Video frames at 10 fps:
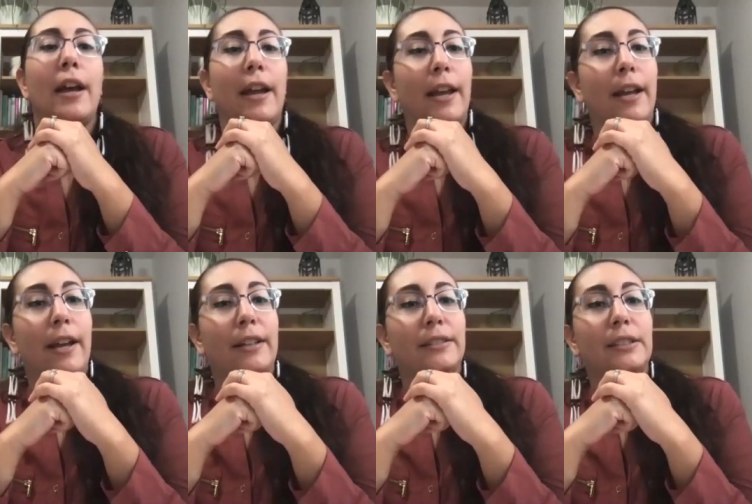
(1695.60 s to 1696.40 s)

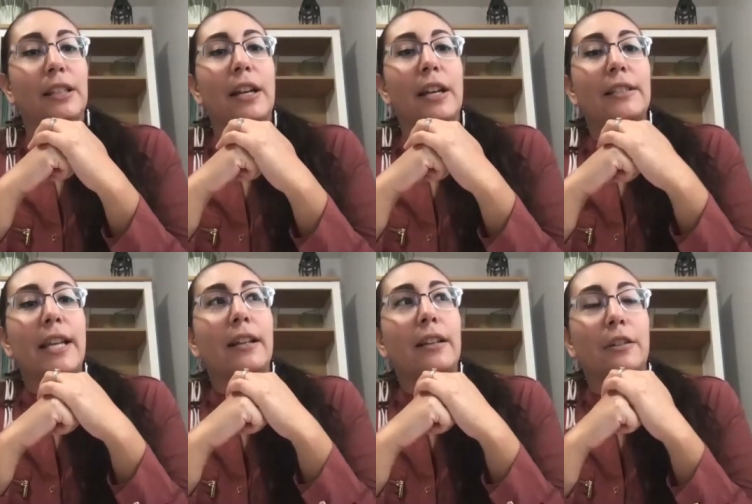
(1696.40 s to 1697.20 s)
and
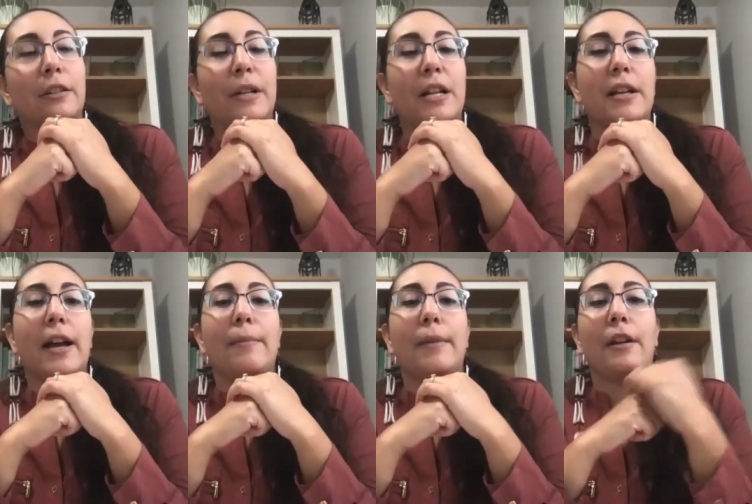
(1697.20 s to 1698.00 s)
take a little bit of
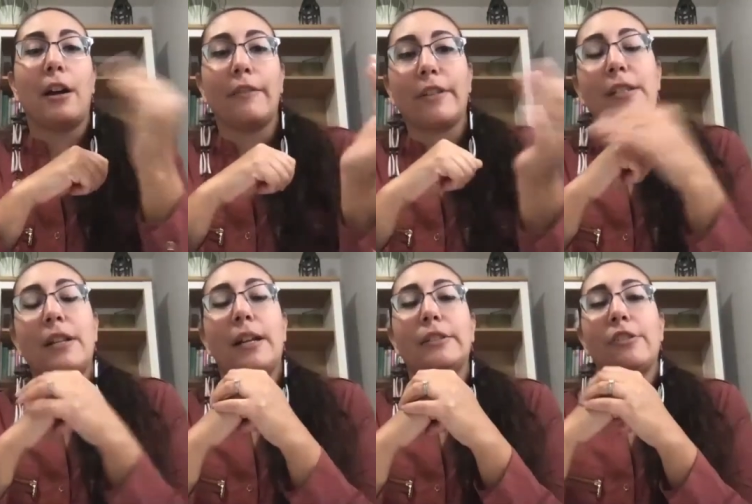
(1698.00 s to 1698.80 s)
time and harvest
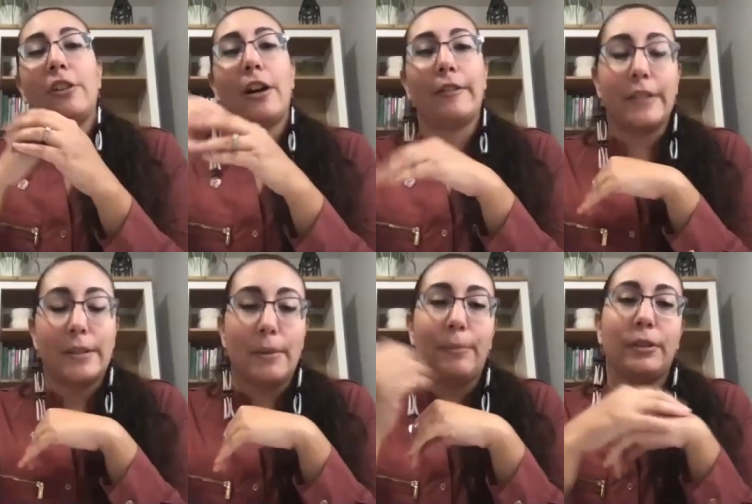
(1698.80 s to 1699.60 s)
nuts or
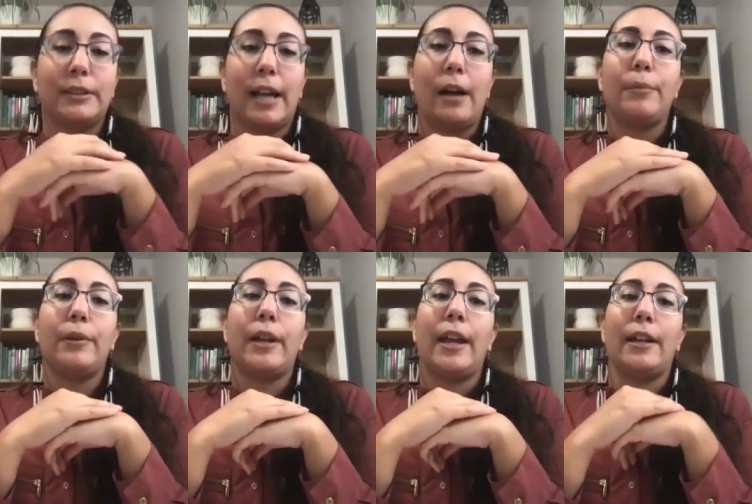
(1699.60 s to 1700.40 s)
harvest maple sap
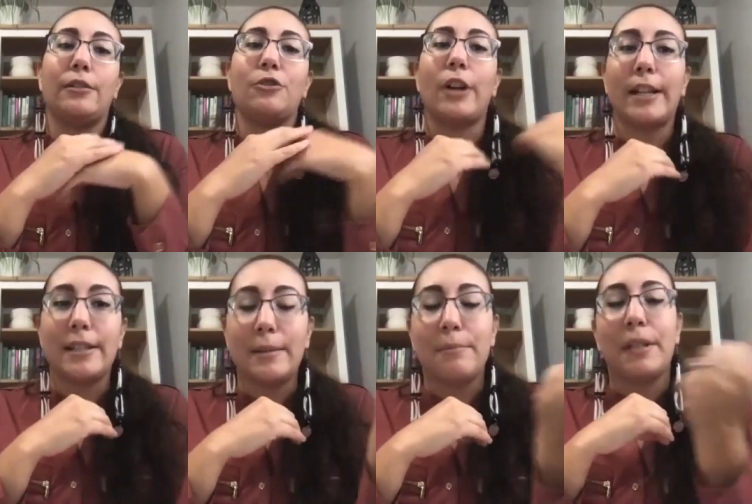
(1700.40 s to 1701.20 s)
and dry
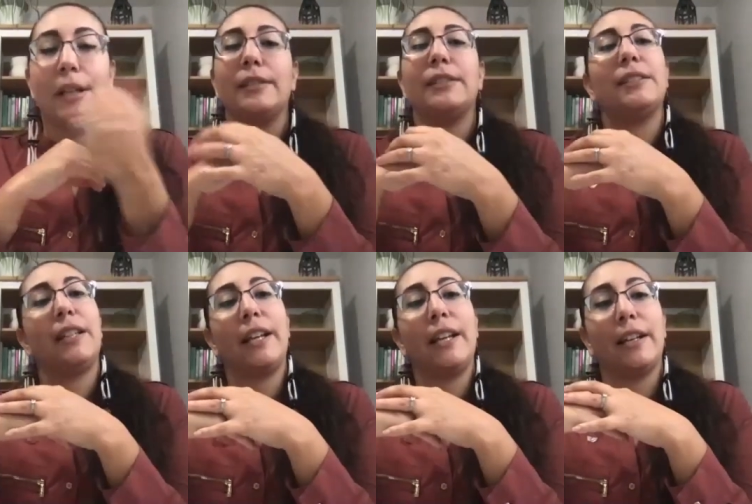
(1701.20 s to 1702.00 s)
some meat
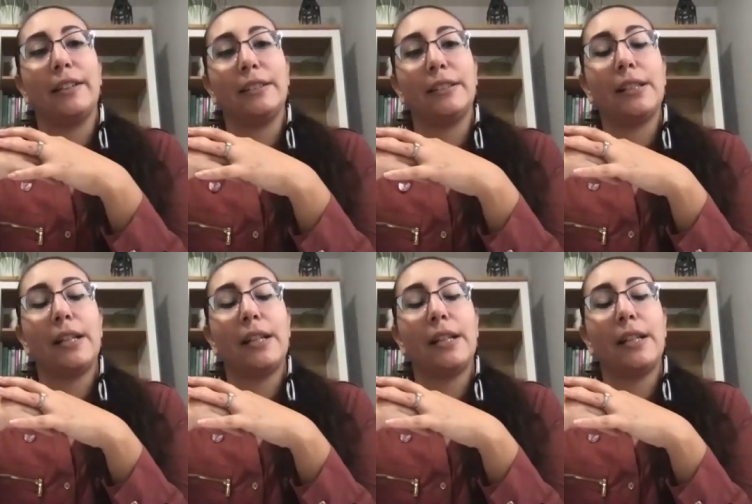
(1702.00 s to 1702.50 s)
and